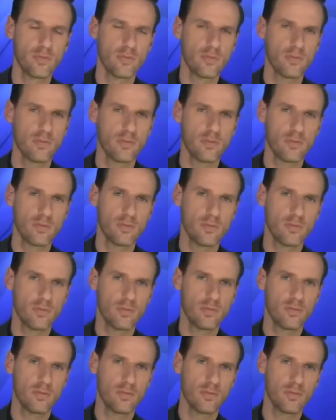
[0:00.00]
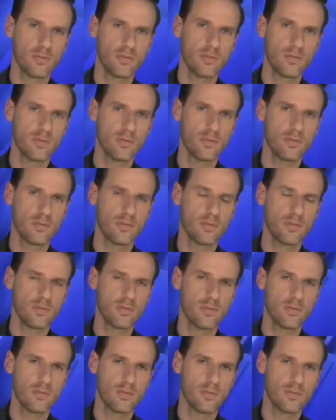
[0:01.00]

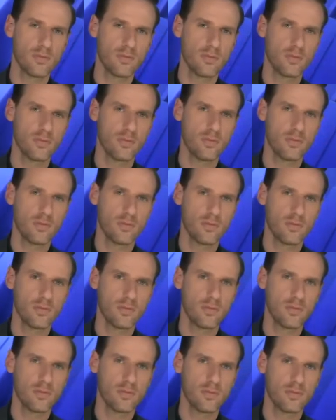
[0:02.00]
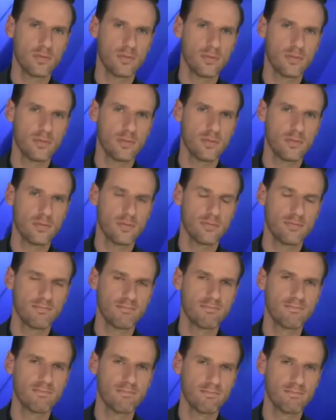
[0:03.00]

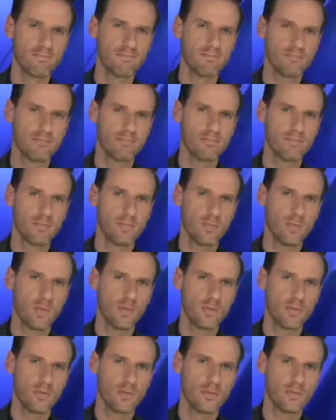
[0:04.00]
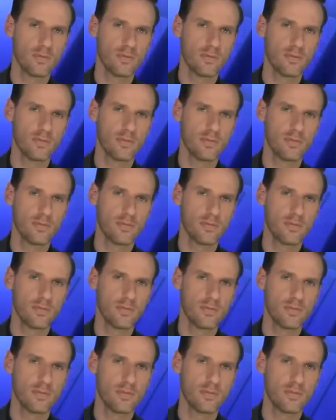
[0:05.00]

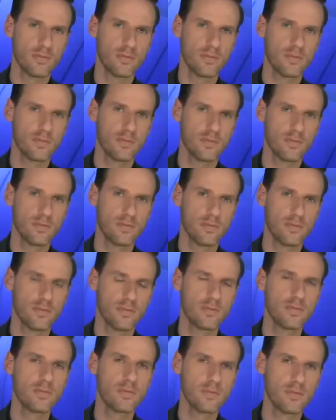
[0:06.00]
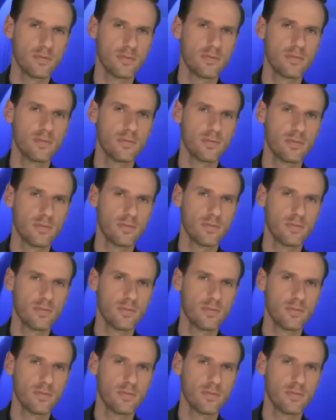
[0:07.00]
This person isn't speaking.